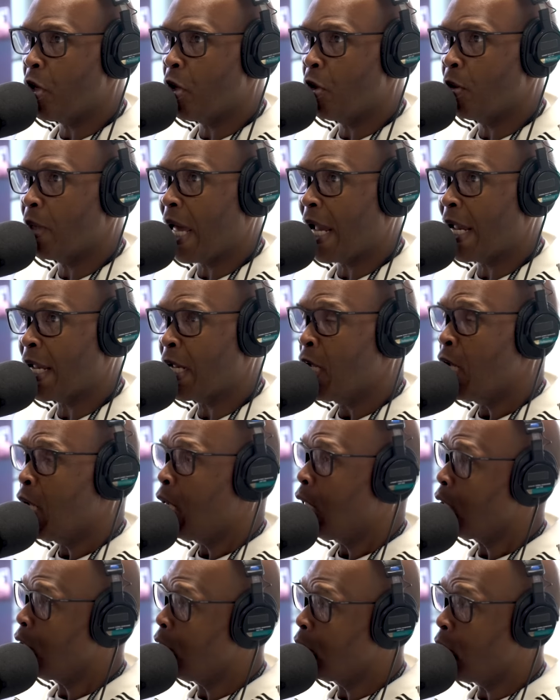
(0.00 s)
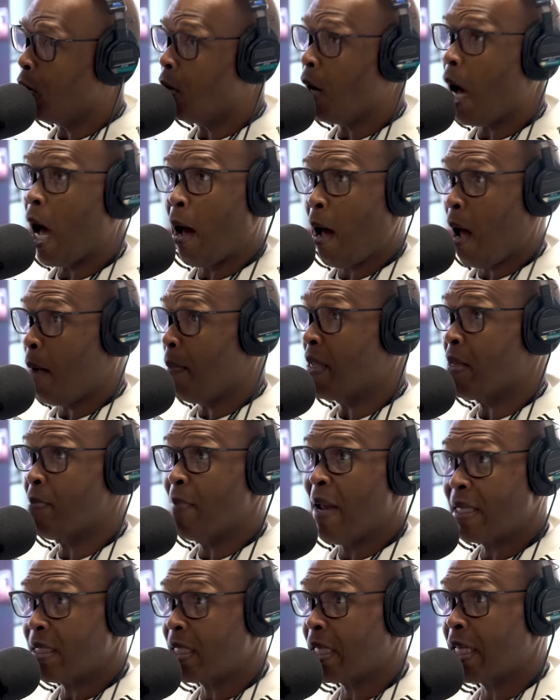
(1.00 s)
know, like, you know, I mean,
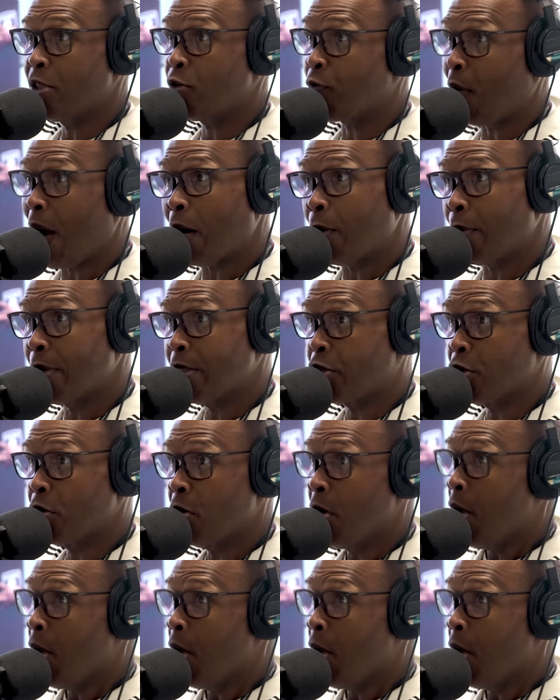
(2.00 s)
Mexicans rock with you.